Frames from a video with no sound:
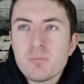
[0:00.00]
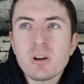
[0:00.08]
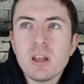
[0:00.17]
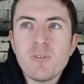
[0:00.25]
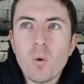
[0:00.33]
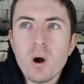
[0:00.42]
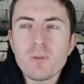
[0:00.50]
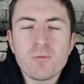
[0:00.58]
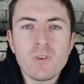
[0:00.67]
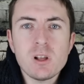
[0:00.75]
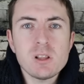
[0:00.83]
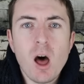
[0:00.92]
But if it weren't
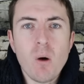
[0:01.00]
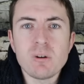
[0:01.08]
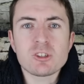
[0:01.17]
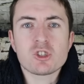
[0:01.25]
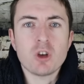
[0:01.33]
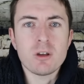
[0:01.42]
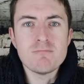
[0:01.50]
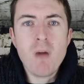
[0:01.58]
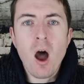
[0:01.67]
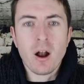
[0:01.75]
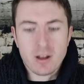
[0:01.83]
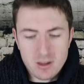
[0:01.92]
for Lowell's son
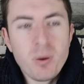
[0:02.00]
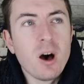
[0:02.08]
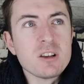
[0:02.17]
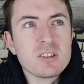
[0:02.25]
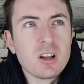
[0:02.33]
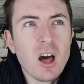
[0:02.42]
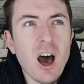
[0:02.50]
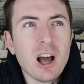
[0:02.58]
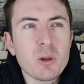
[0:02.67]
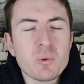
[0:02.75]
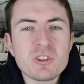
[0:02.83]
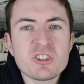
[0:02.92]
Mark,
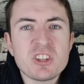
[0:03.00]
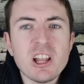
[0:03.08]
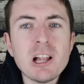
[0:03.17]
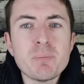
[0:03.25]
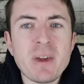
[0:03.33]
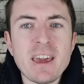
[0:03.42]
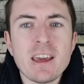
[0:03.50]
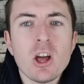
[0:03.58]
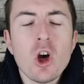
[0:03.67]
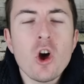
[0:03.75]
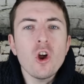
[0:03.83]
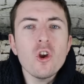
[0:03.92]
Postecoglou would still be
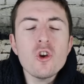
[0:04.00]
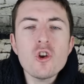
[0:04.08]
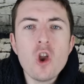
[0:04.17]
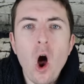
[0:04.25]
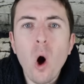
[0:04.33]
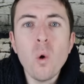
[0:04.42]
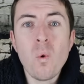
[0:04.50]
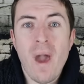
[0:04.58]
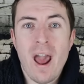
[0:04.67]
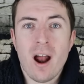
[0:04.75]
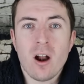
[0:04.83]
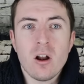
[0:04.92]

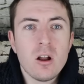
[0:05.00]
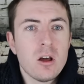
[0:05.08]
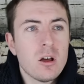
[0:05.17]
nowhere.